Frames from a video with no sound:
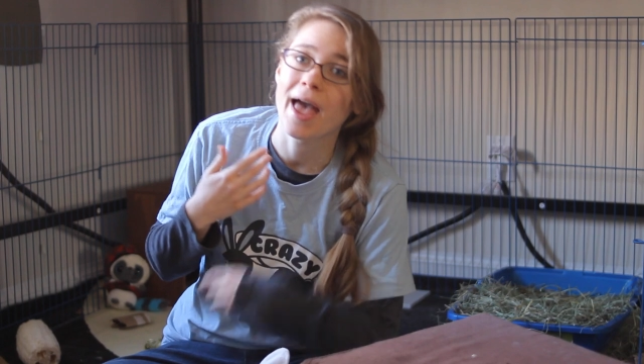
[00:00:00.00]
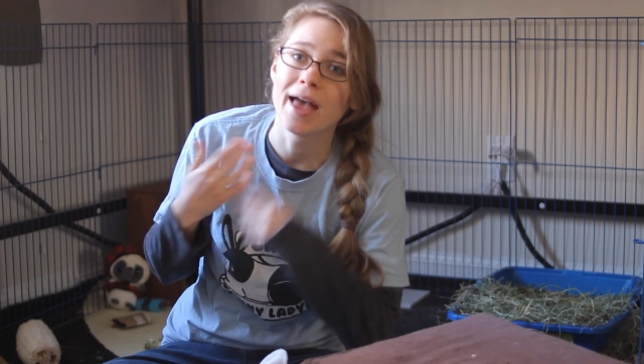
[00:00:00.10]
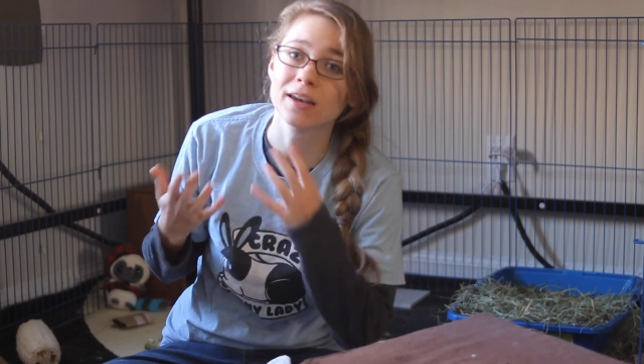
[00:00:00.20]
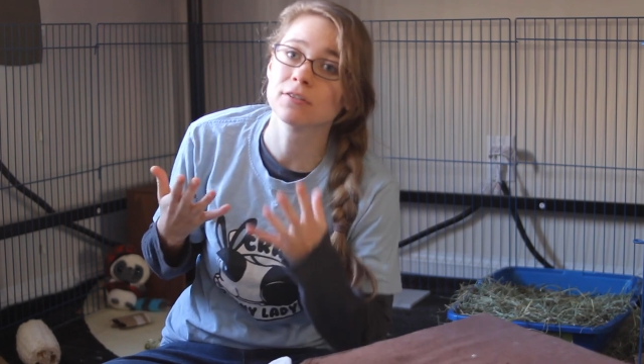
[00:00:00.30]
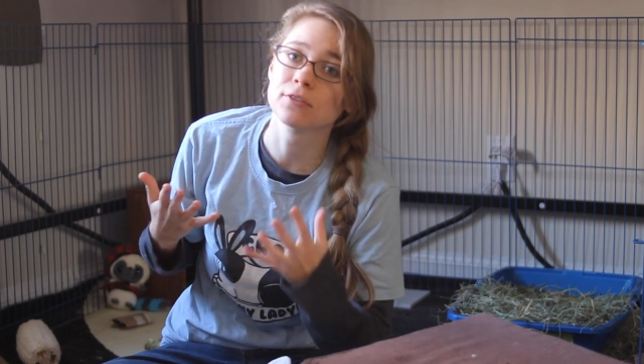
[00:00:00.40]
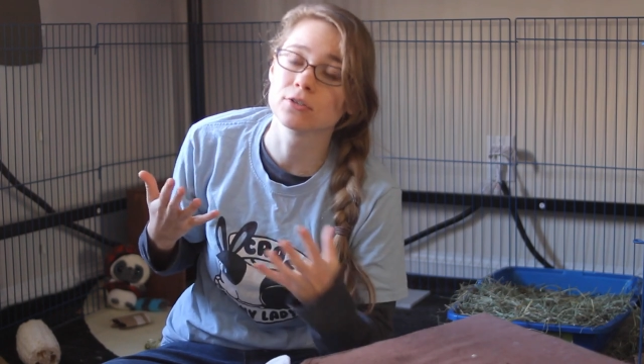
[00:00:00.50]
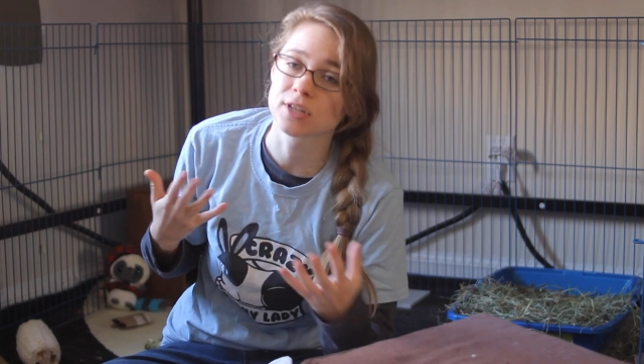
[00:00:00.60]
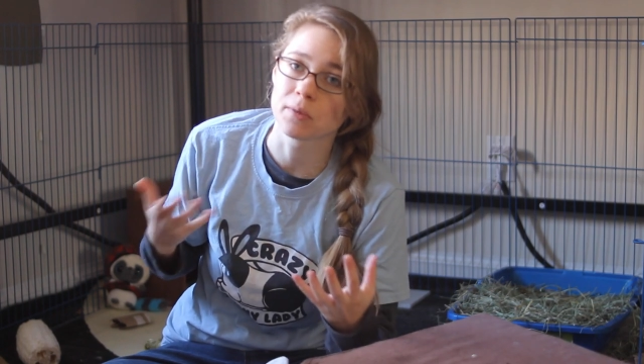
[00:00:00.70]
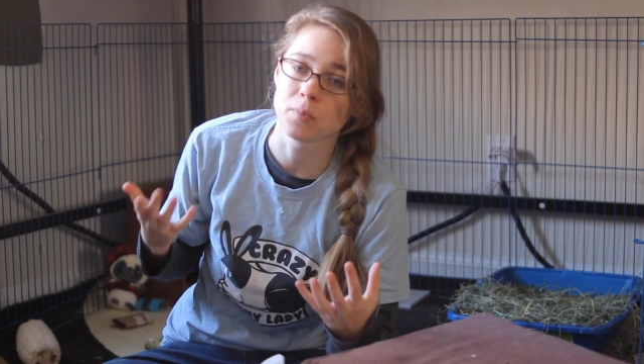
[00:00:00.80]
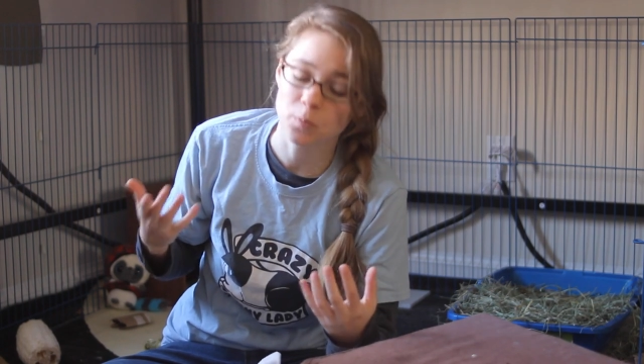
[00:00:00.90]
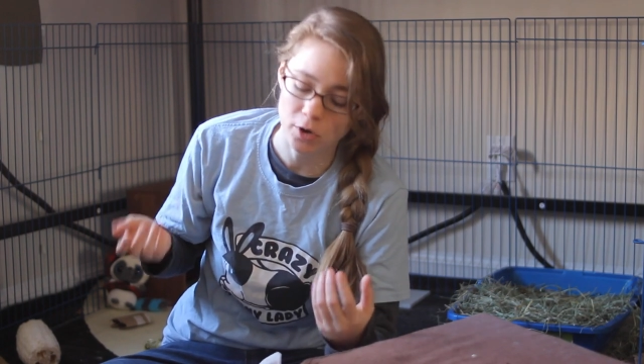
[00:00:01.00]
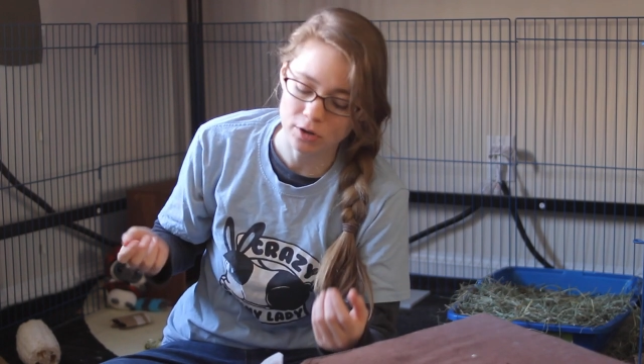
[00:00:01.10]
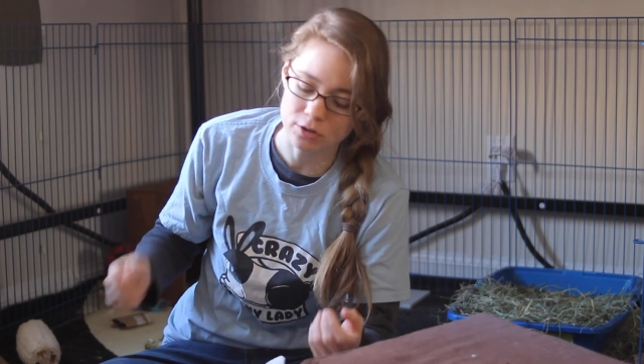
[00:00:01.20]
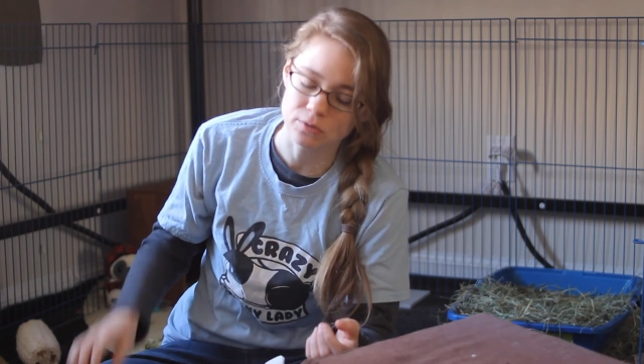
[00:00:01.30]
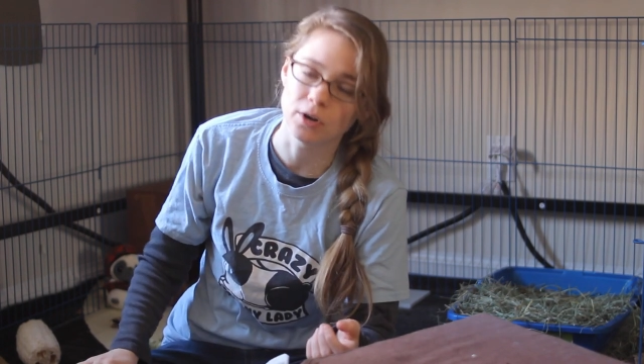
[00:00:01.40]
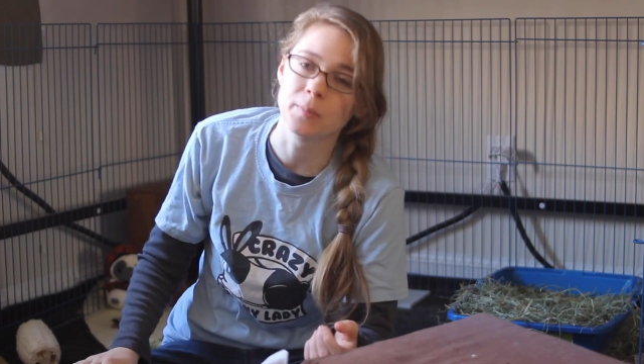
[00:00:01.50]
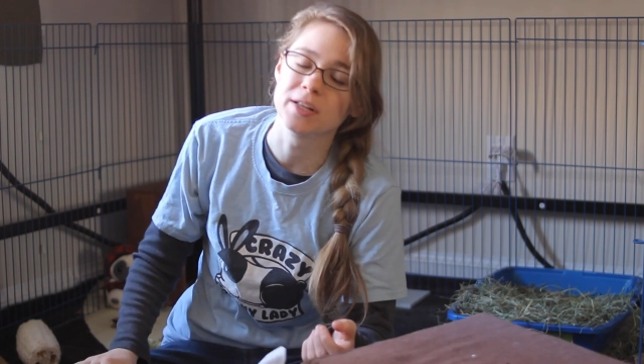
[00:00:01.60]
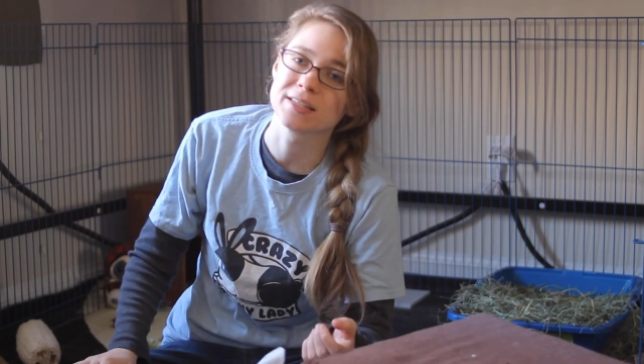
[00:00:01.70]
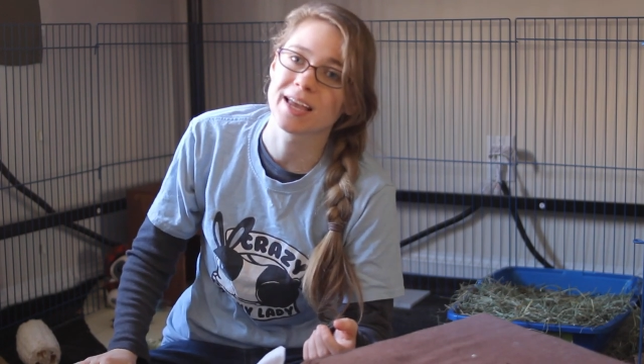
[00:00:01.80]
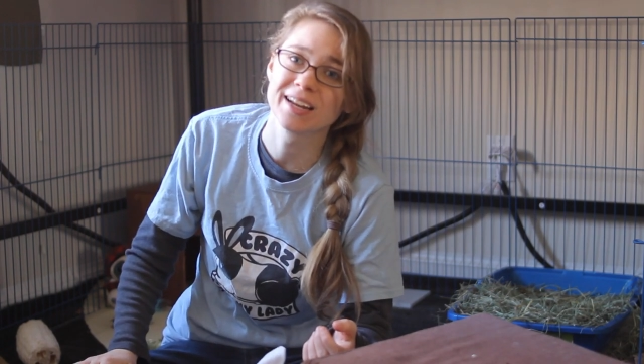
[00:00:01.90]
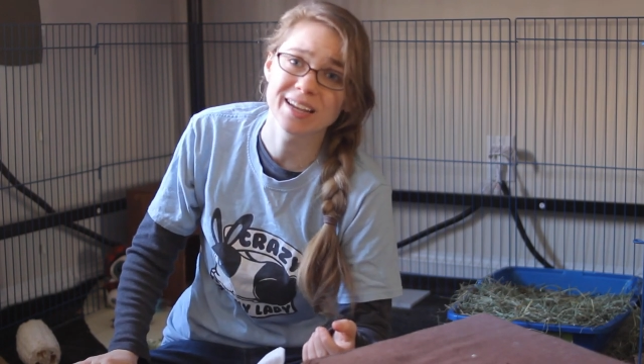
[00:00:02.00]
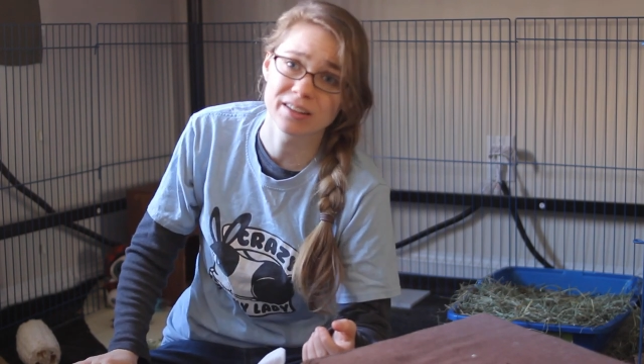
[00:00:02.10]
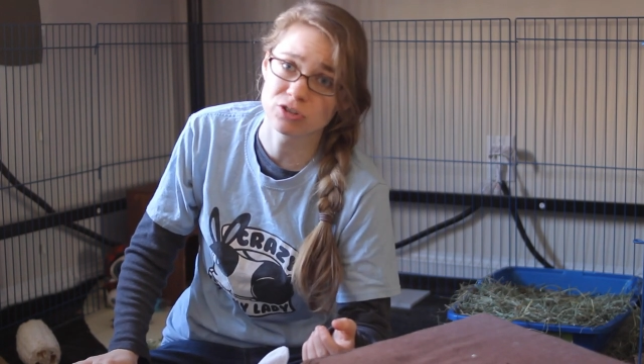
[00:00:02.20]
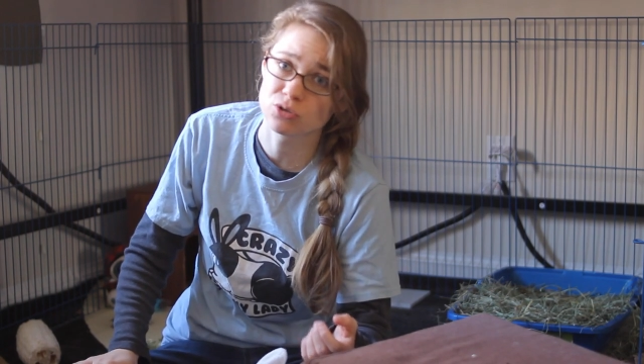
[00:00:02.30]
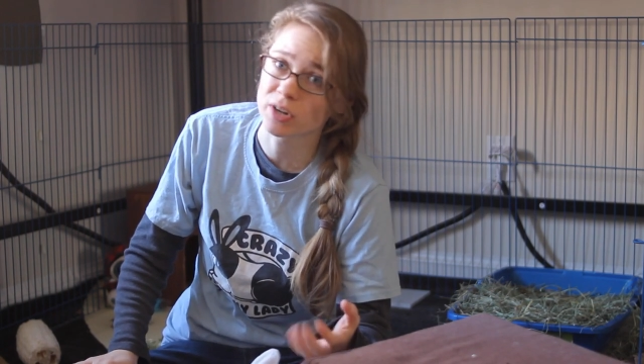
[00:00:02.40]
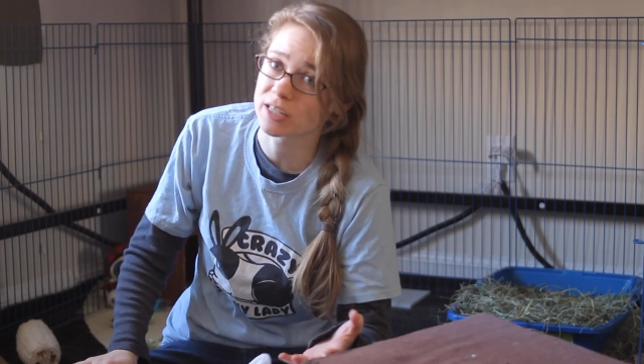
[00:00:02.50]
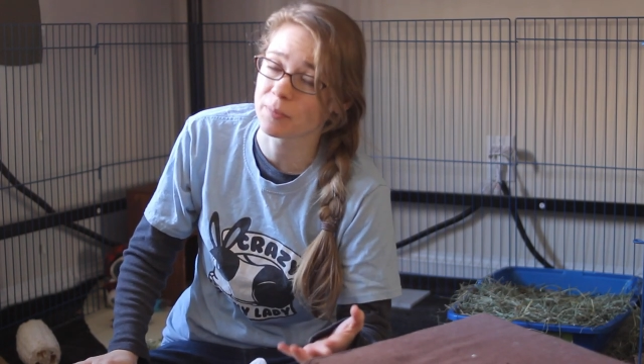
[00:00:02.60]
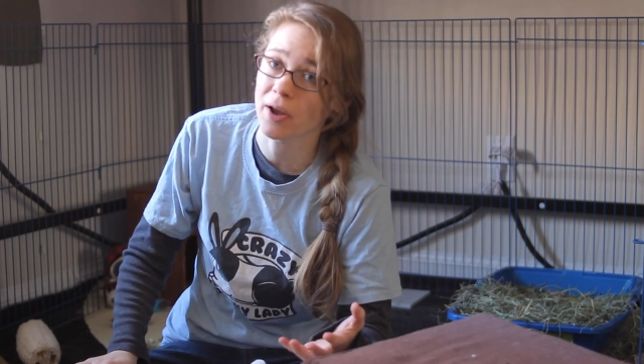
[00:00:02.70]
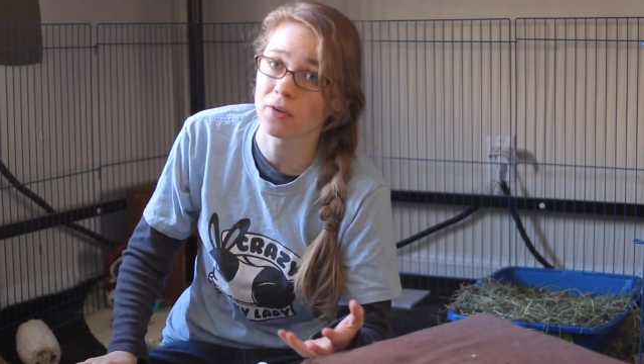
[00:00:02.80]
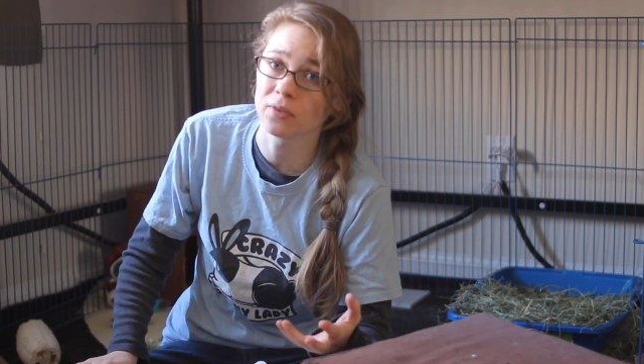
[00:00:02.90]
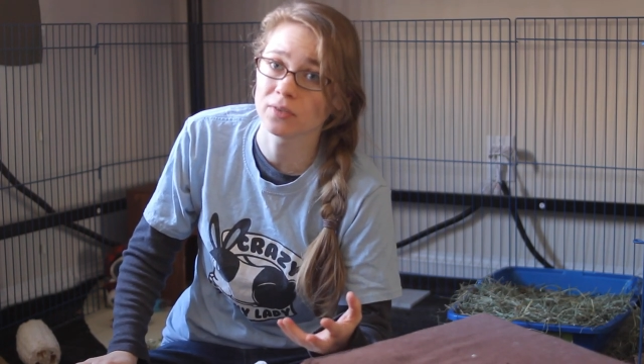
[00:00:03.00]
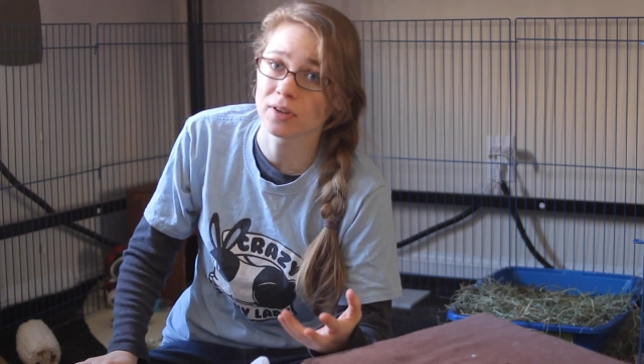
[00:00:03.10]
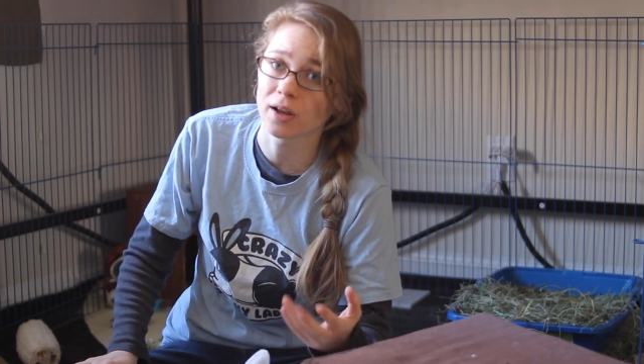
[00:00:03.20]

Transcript: any of those can be predators for rabbits, and it can stress them out.